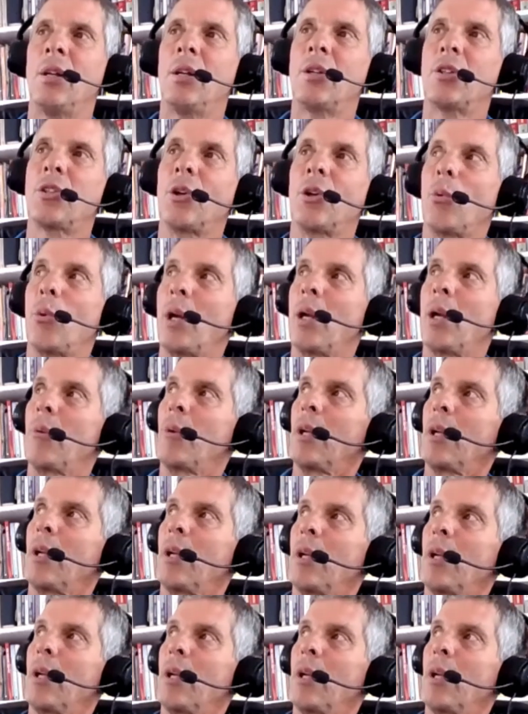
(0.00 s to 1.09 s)
So when we, of
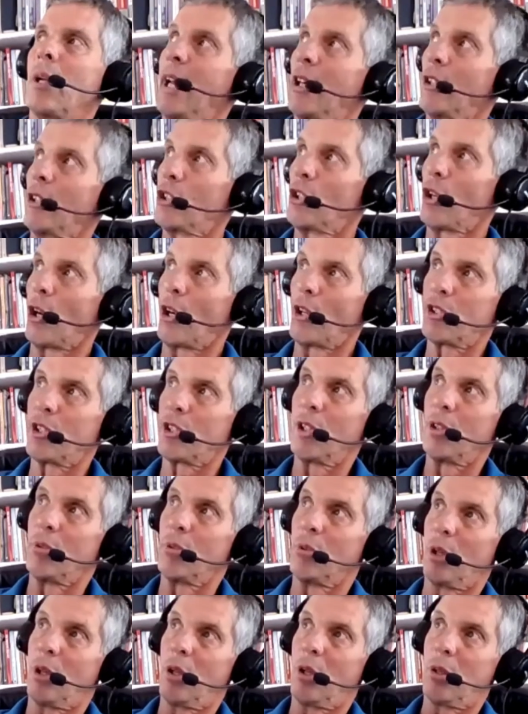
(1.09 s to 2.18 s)
course, we had our charts
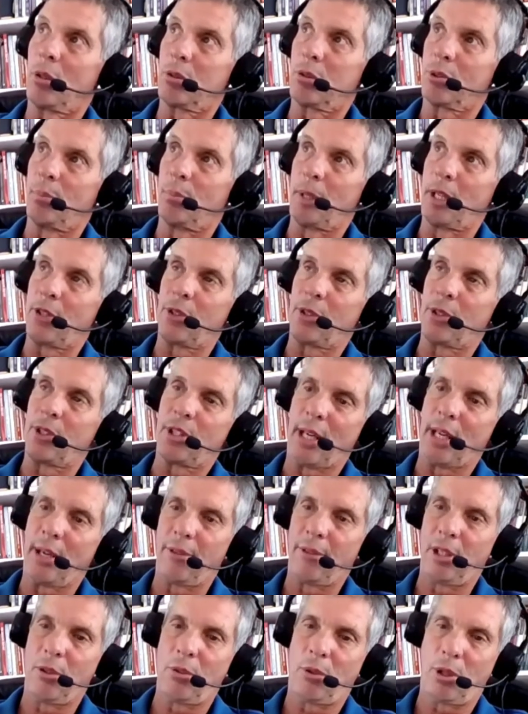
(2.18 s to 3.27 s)
on the wall measuring
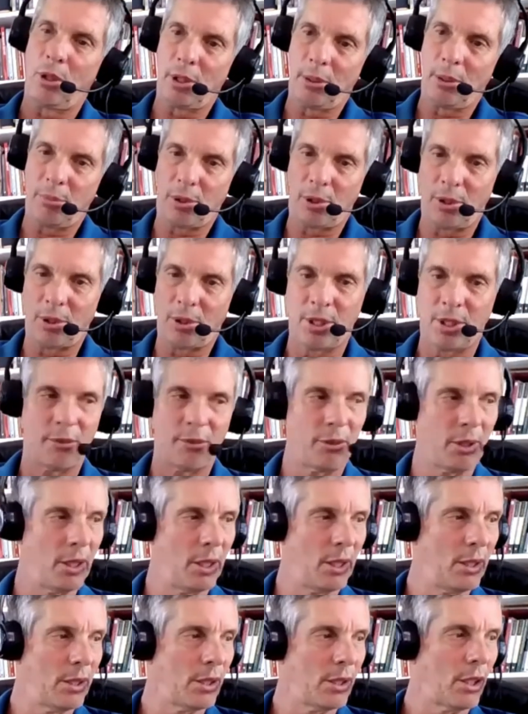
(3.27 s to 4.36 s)
safety, quality,
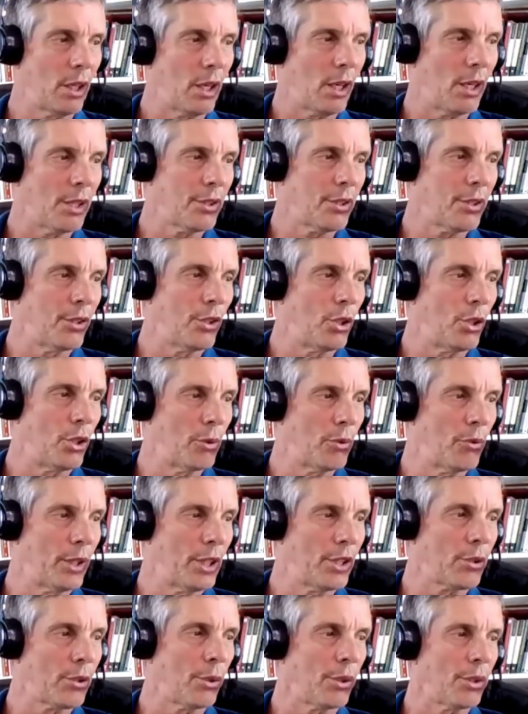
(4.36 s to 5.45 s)
productivity, and cost and human
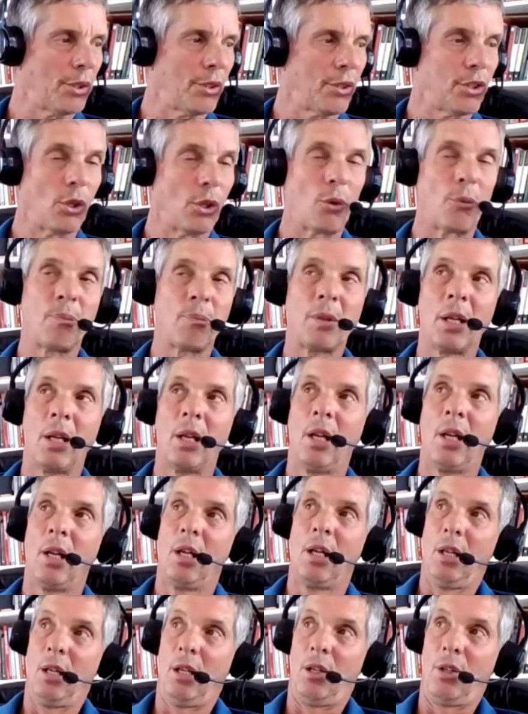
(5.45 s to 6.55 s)
resources. So,
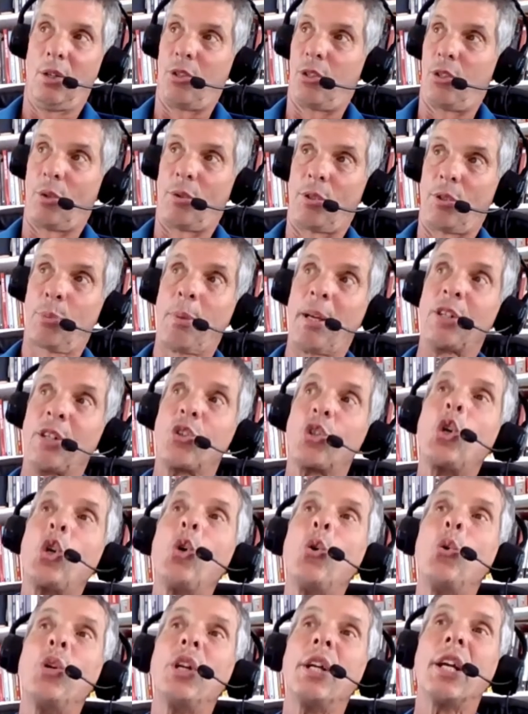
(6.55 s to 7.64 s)
so I spent
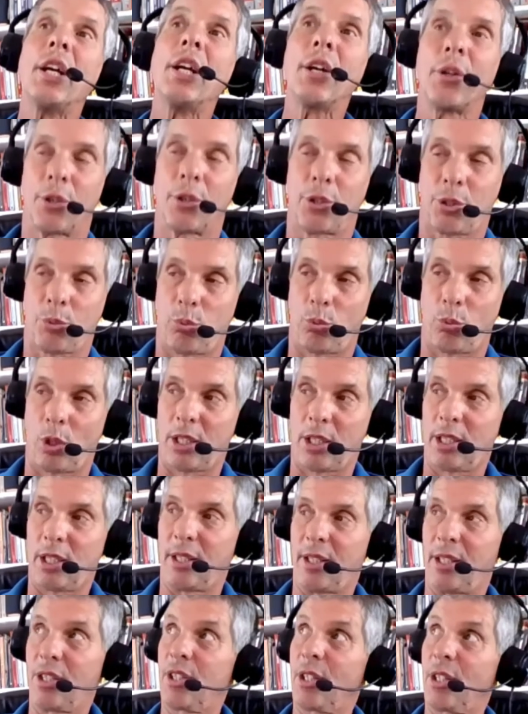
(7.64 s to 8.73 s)
two years working
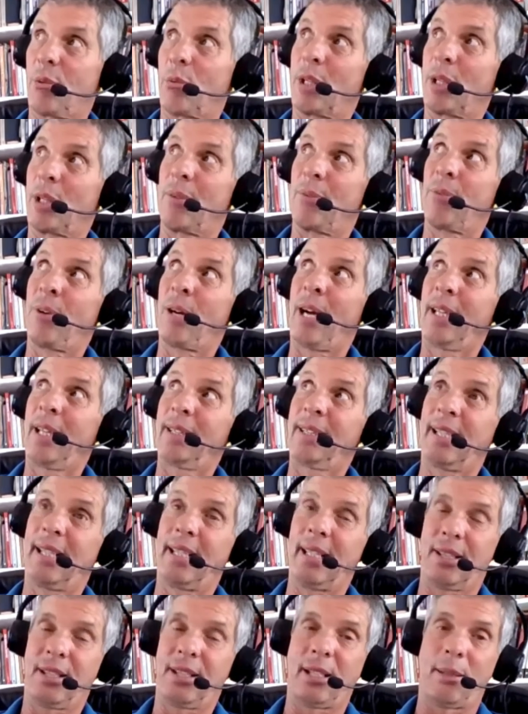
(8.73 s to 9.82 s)
on this, and we finally
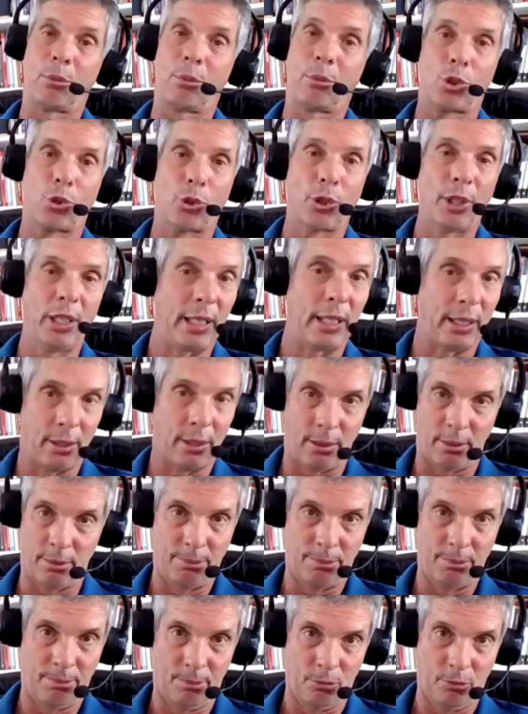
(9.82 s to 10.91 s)
get them green.
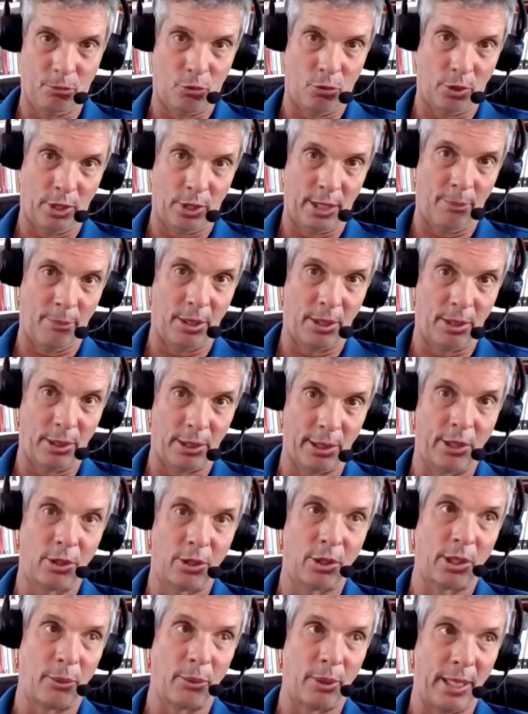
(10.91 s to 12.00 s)
Right? I mean,
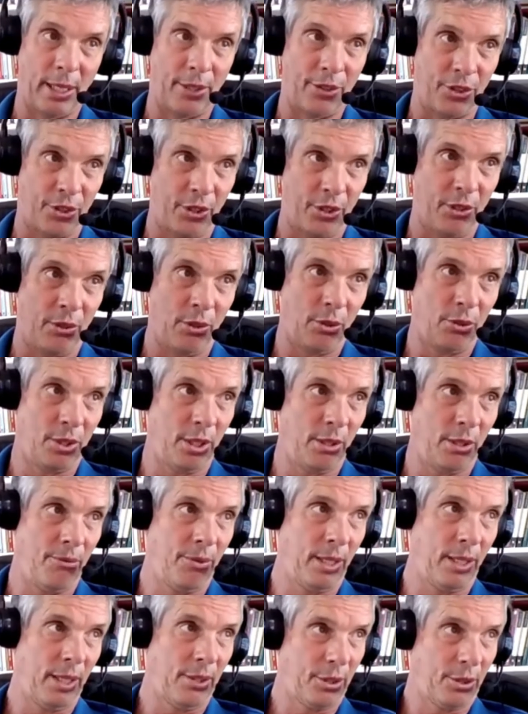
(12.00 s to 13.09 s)
literally, we had zero
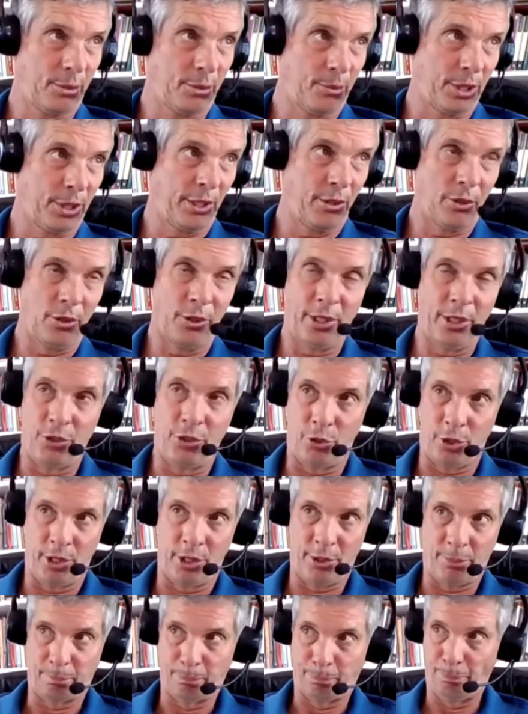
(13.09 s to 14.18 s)
defects, zero
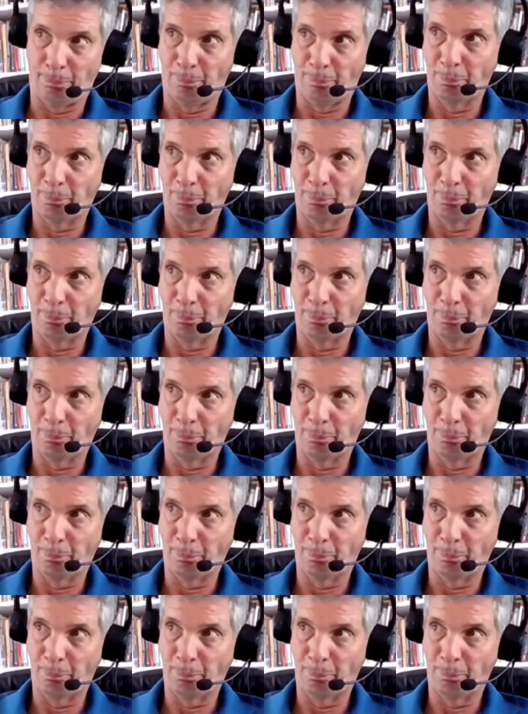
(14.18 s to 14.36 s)
injuries